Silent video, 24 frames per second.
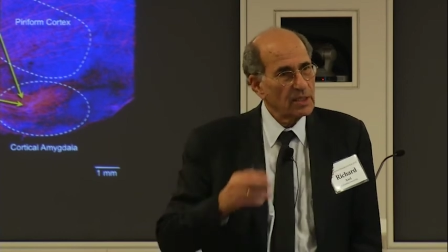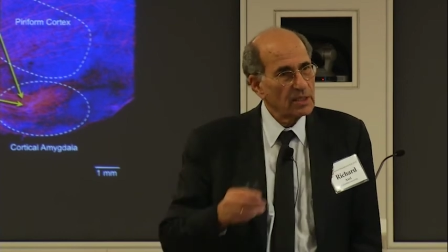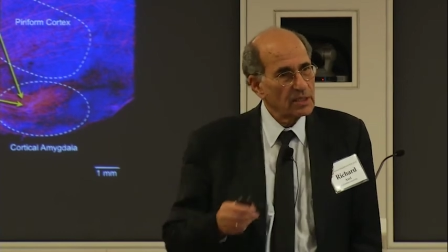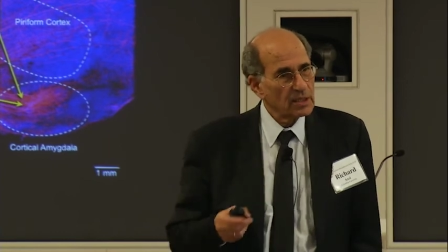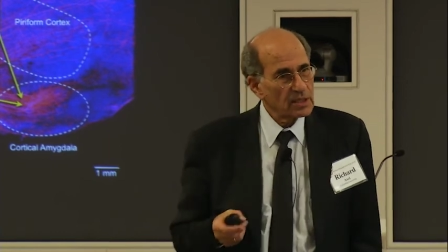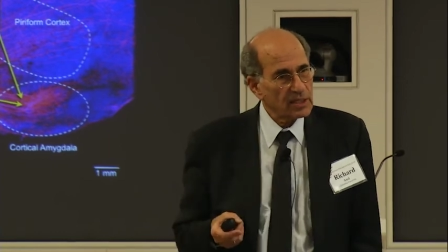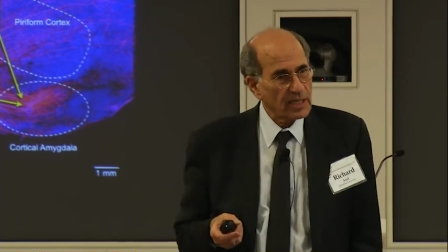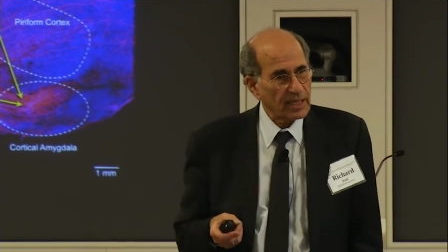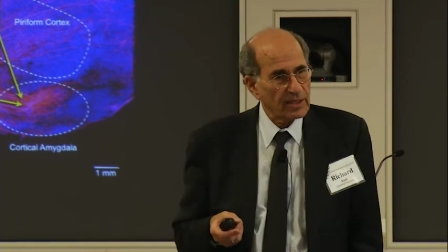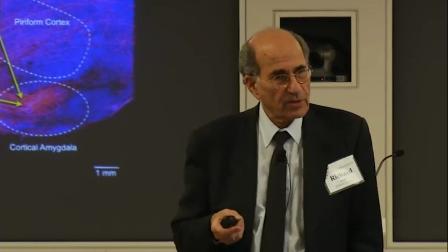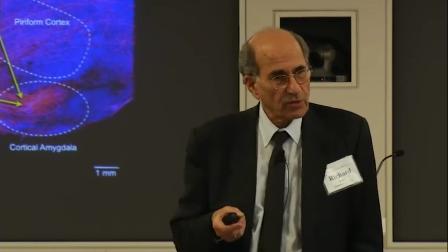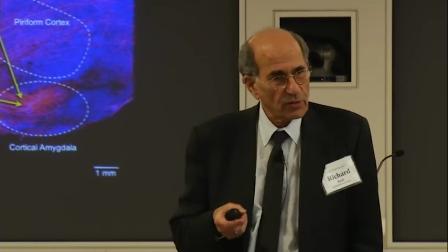
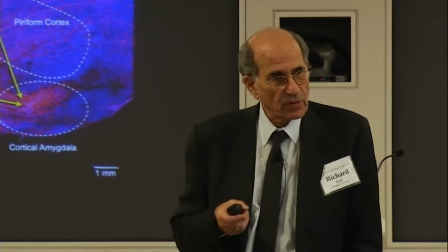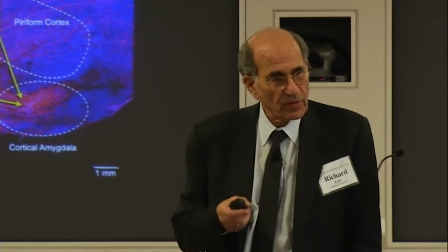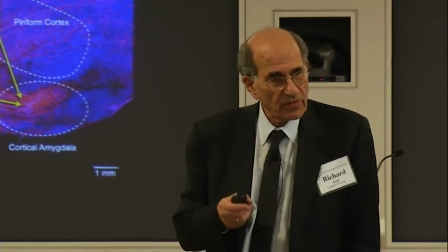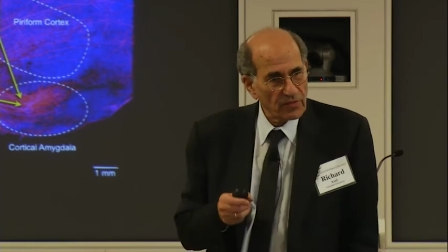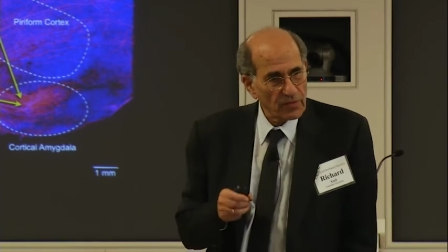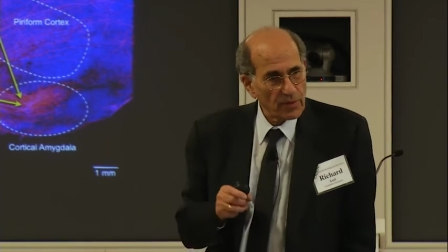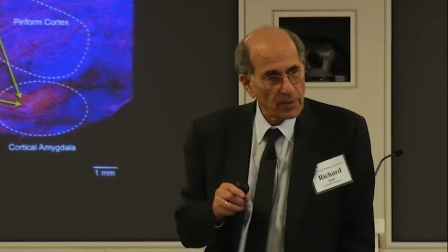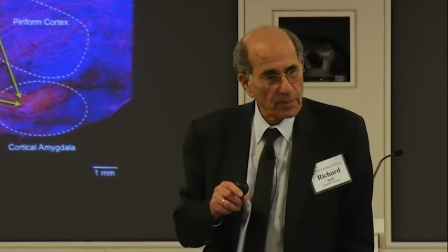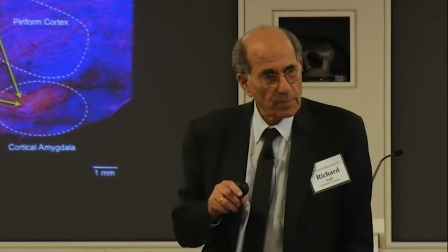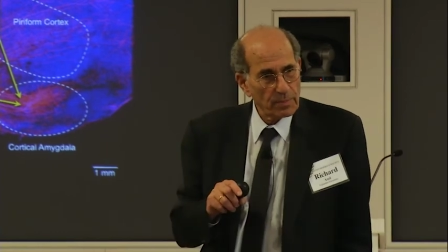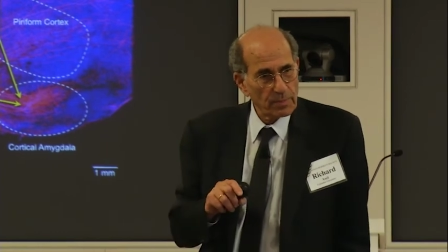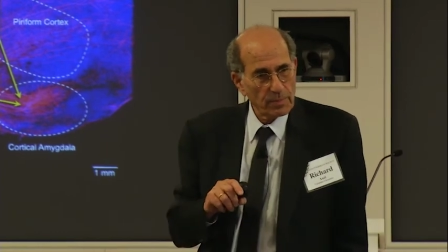center
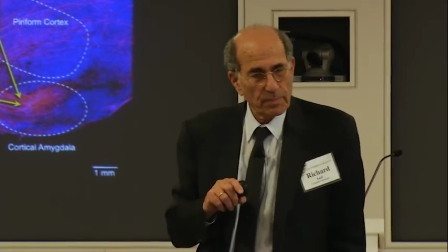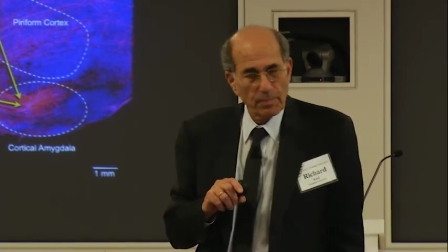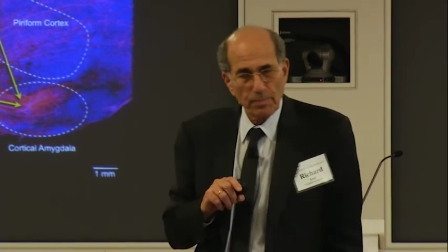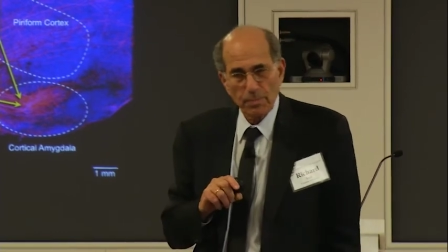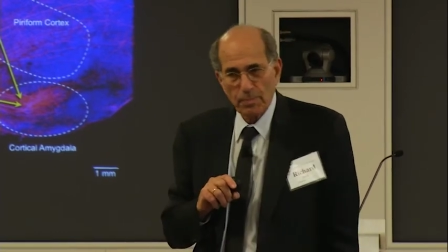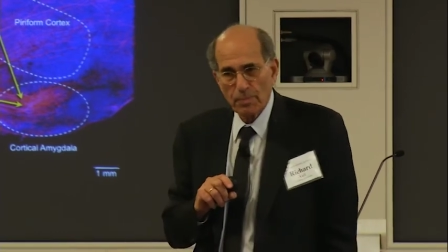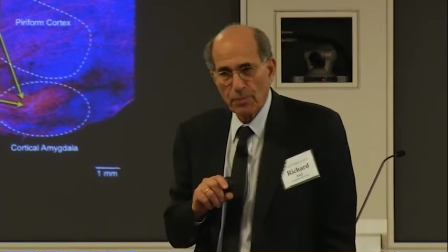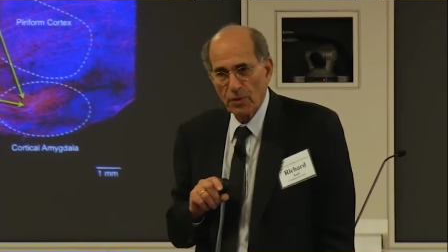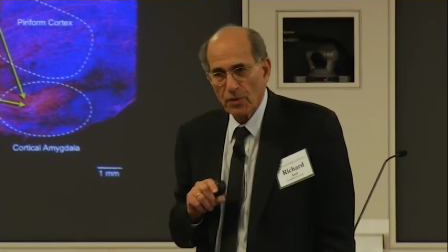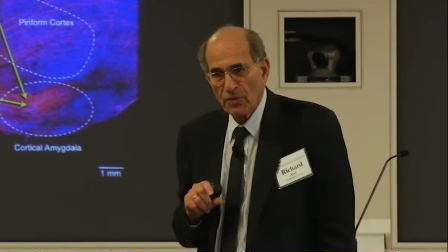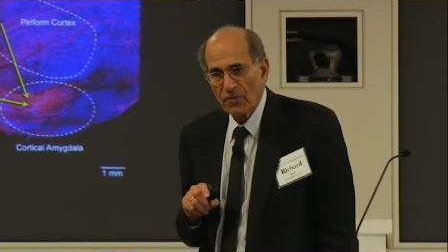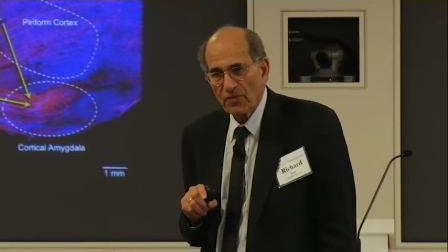of the
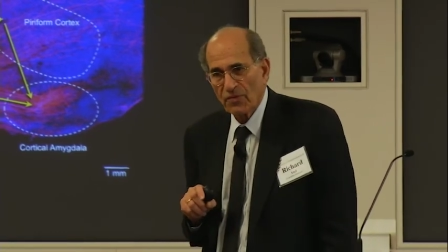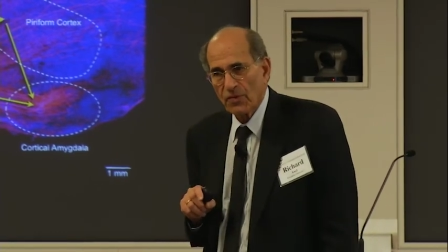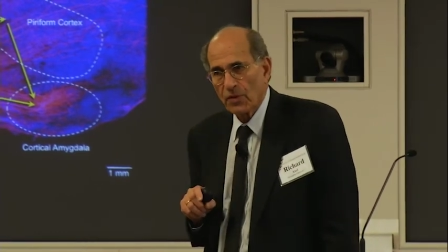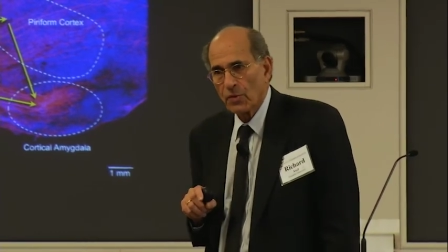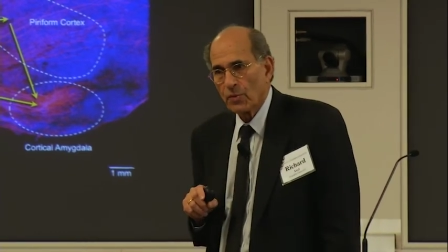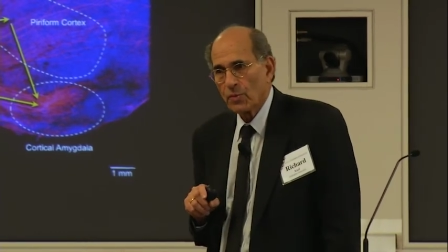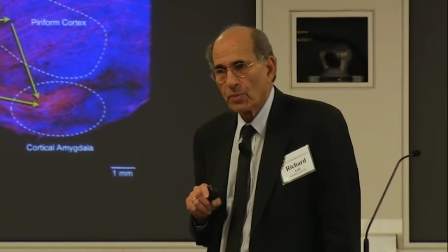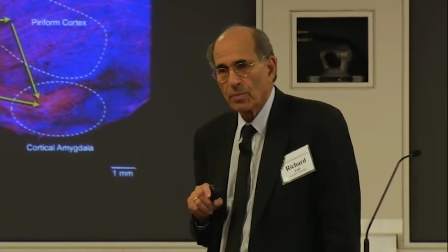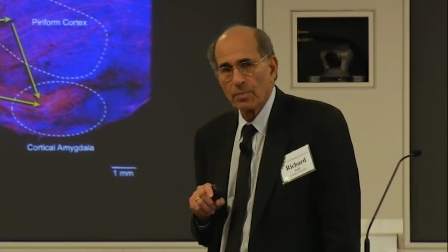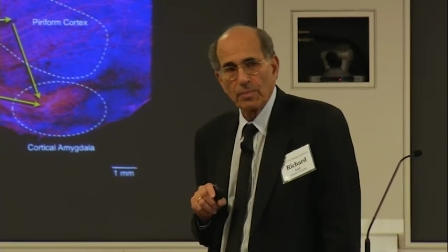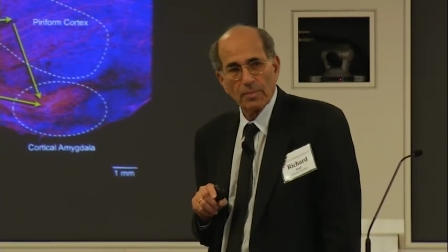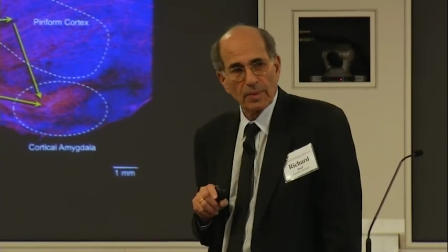
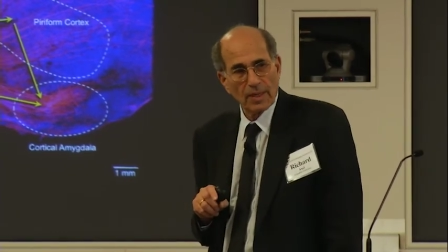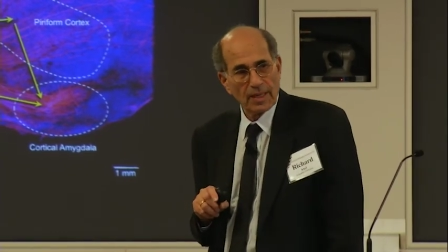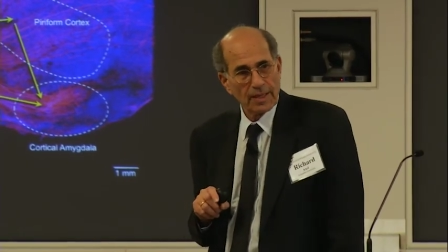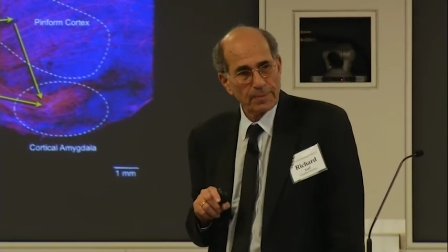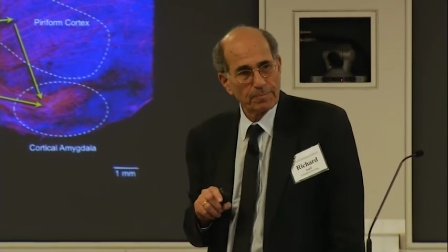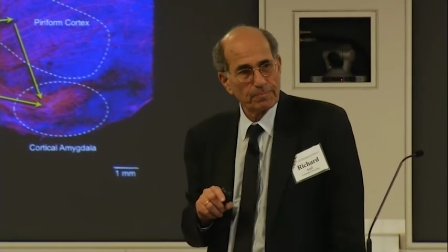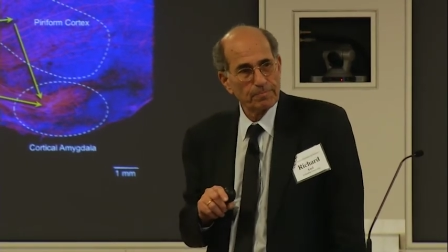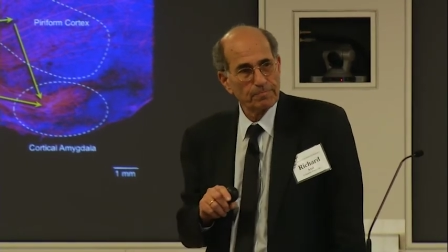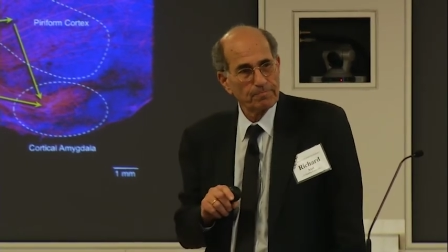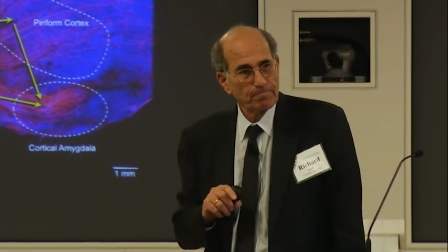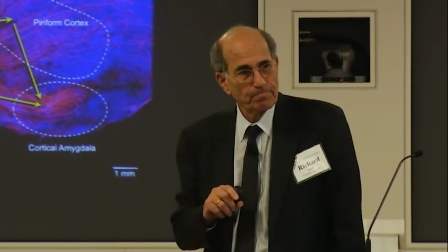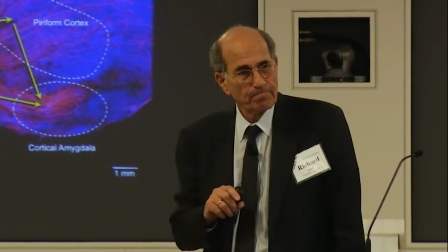perfume
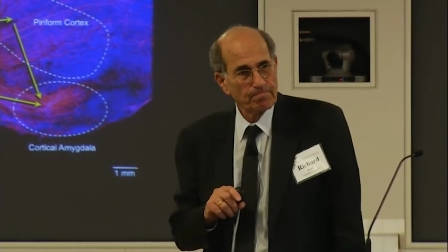um,